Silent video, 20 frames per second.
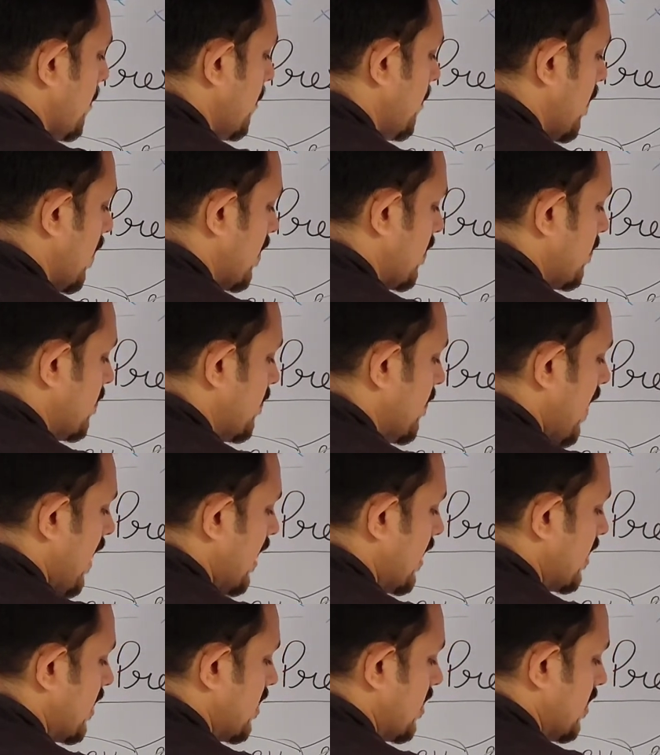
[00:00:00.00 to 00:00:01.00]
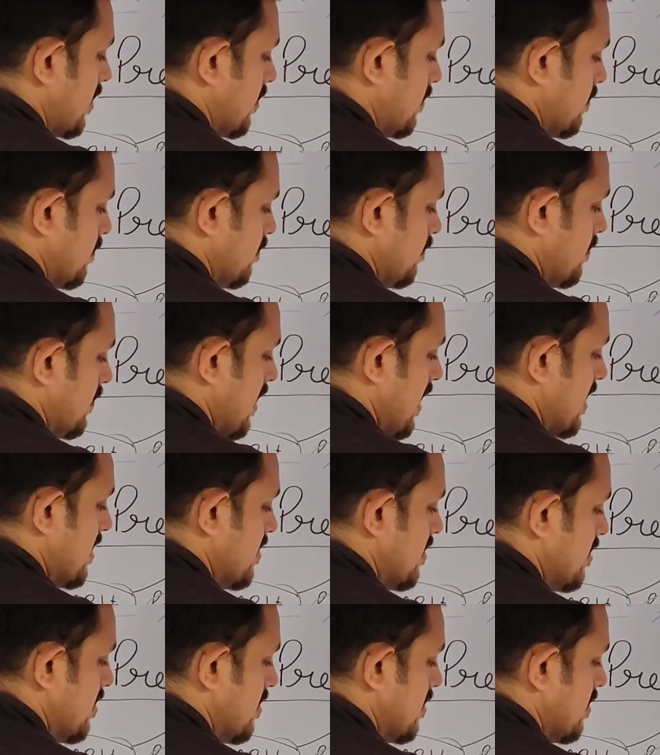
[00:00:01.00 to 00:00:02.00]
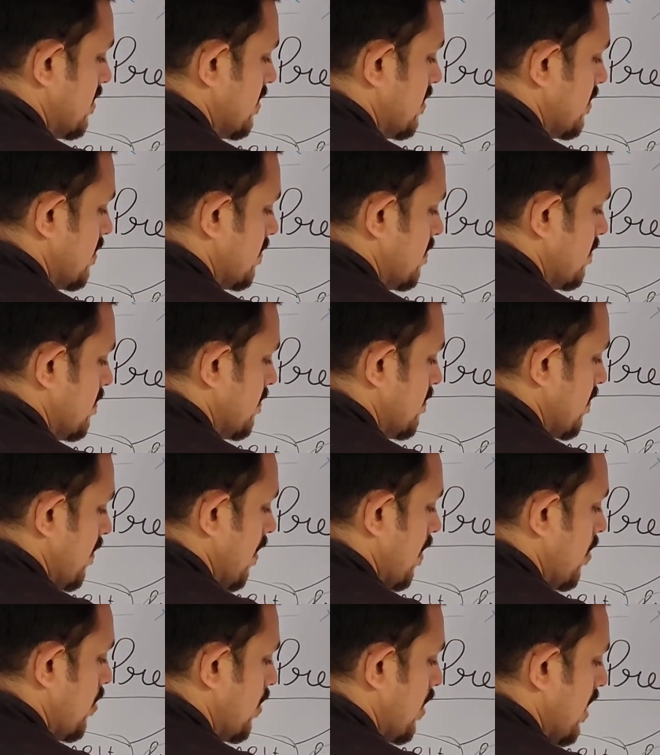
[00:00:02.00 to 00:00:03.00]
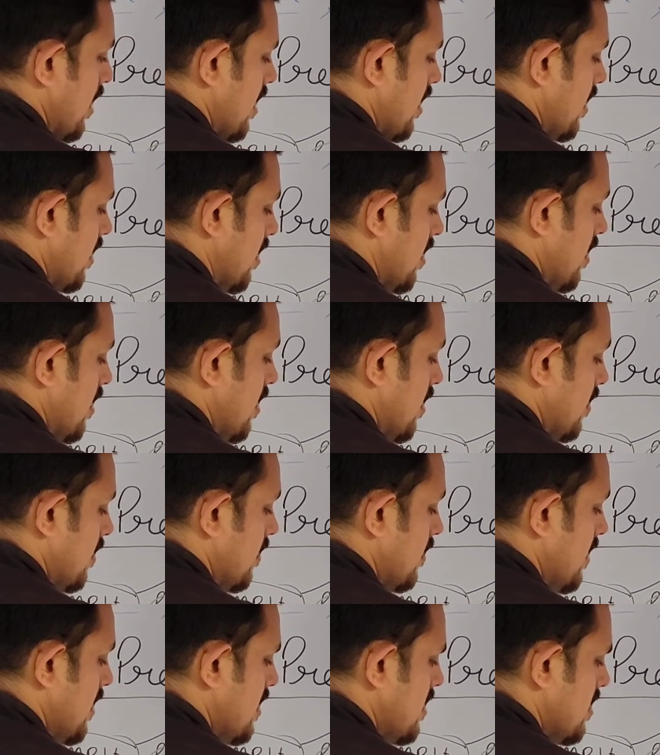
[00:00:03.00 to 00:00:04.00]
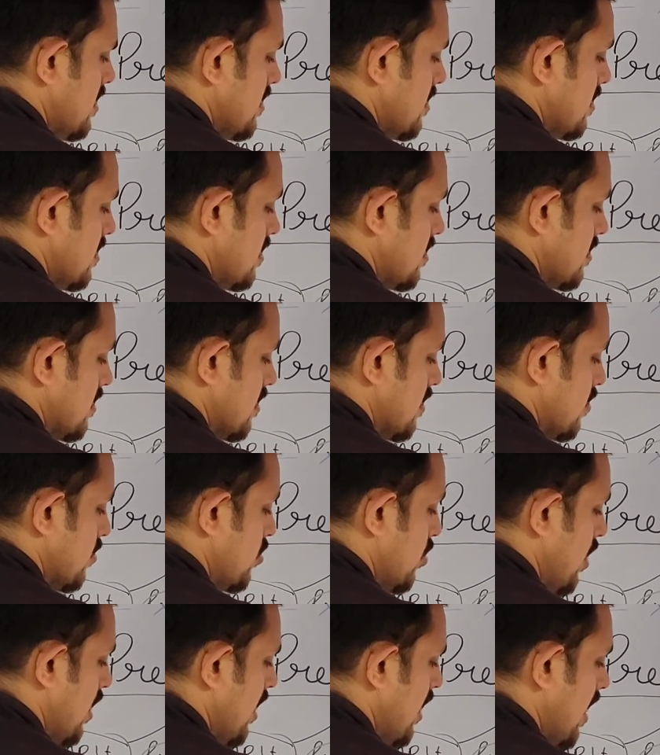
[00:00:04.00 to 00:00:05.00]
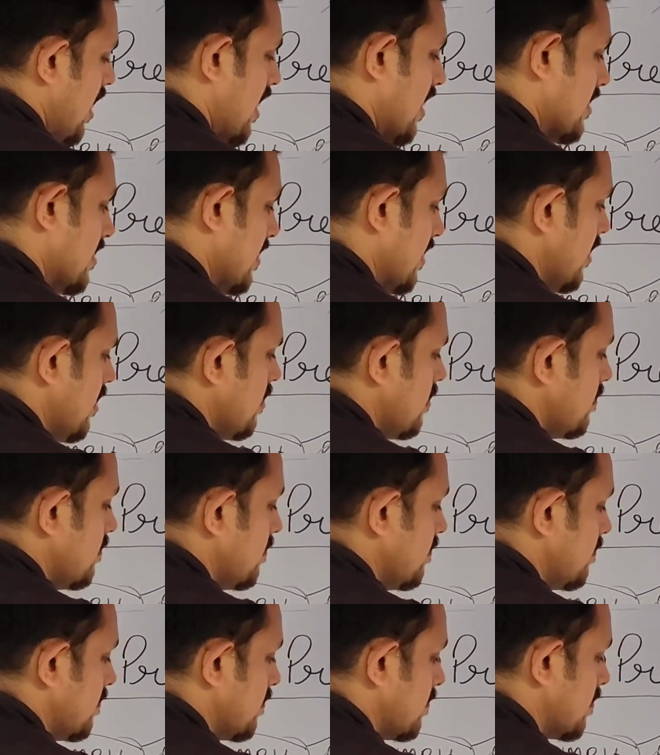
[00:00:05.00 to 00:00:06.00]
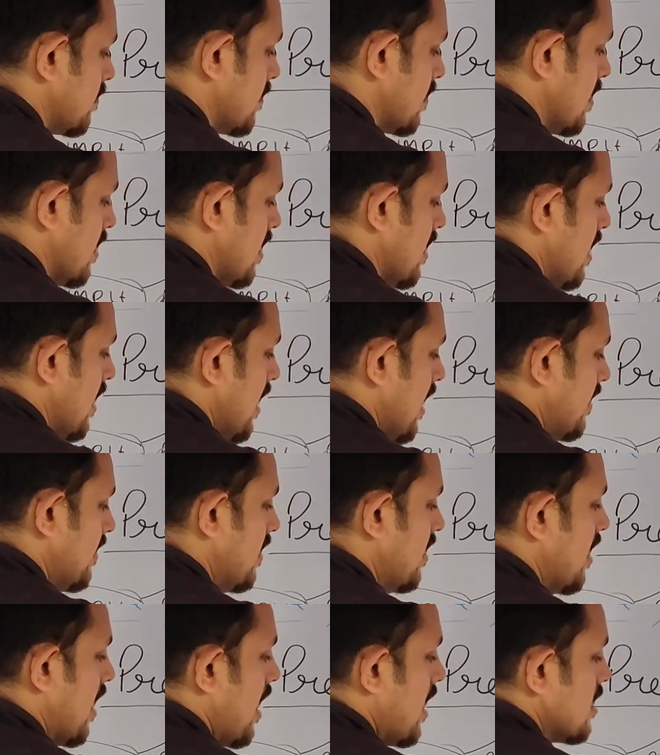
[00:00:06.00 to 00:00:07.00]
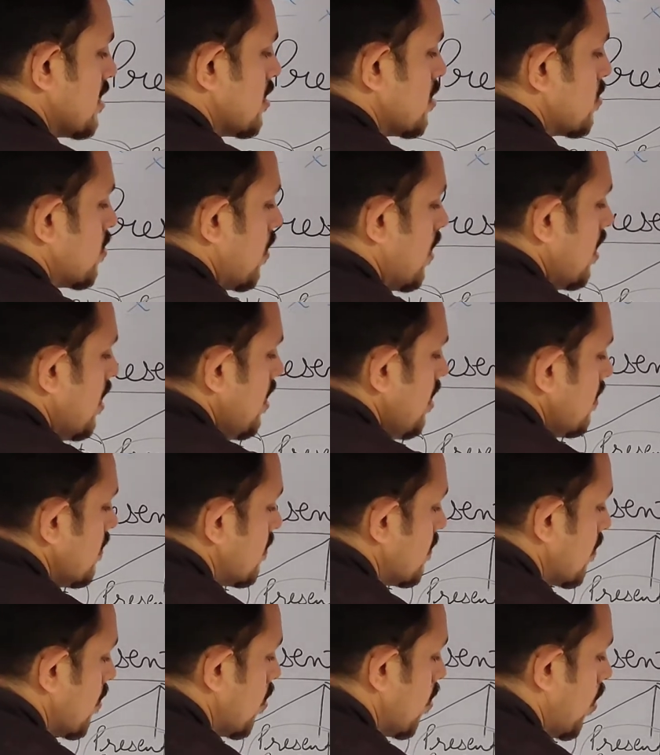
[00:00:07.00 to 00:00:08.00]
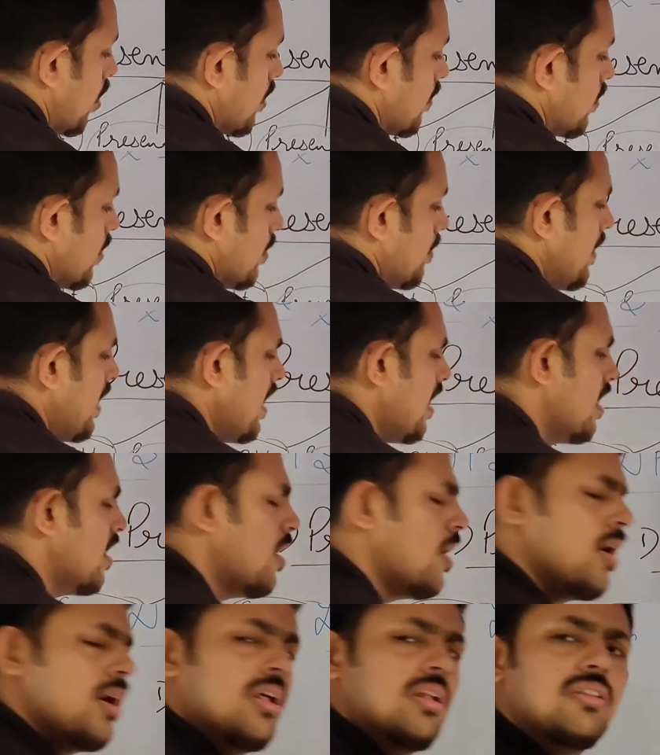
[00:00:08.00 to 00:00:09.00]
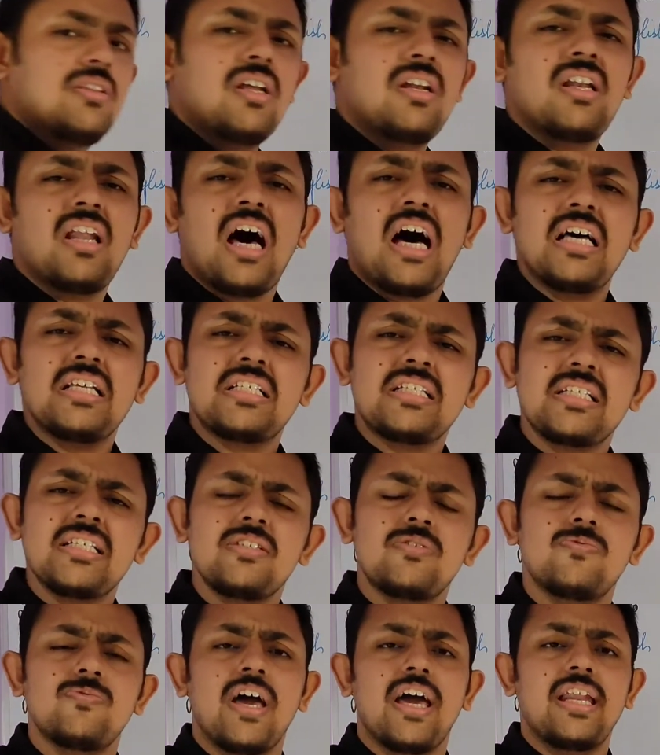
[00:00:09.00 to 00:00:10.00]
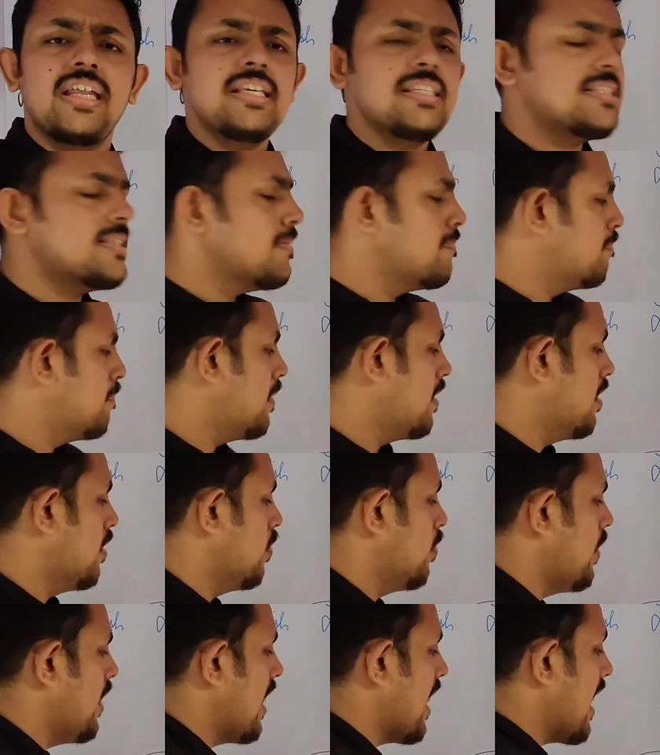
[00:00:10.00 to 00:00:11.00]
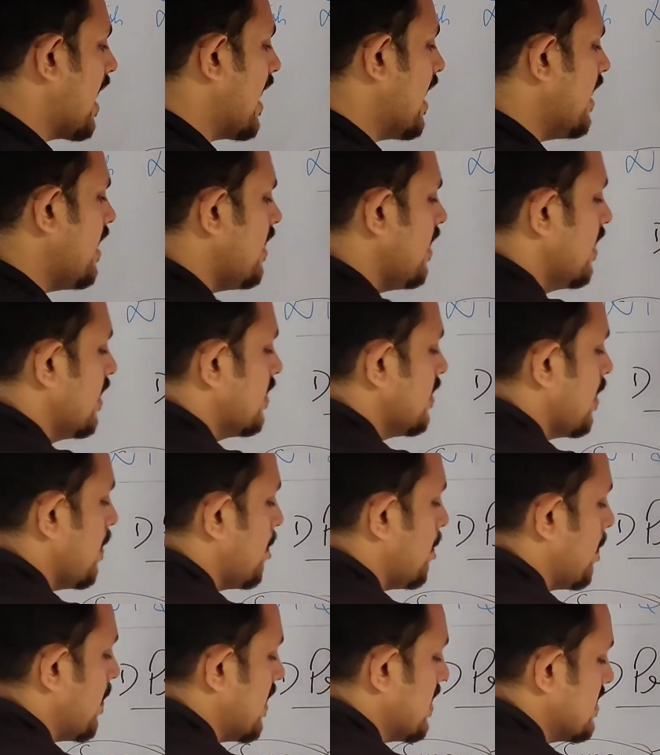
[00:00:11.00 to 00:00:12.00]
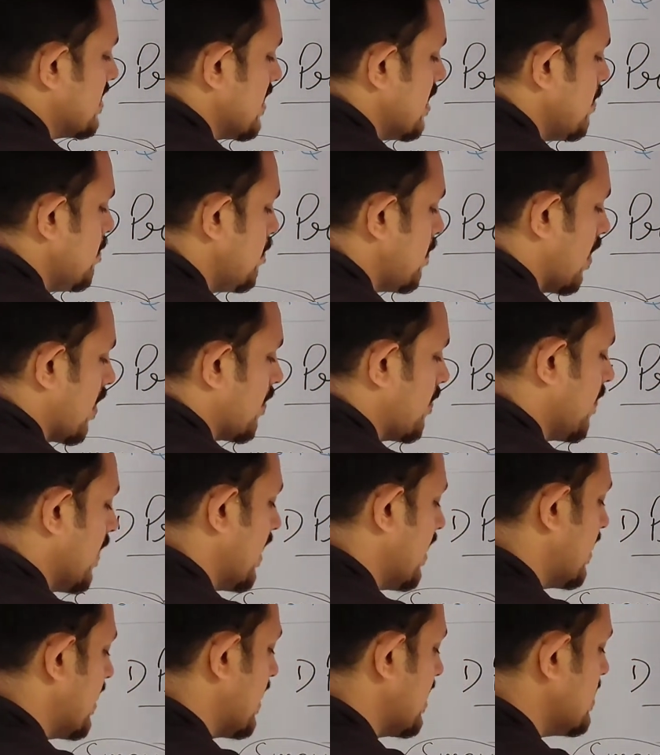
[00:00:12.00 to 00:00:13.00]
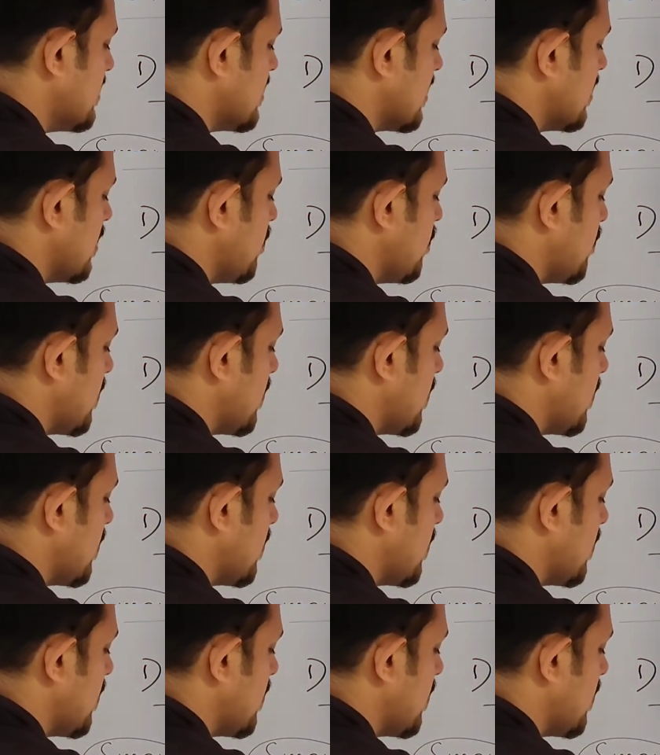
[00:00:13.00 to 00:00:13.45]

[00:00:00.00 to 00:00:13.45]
perfect tense. Okay, these three are there. And the last one, what will be? The last is very simple. We add the present perfect tense and the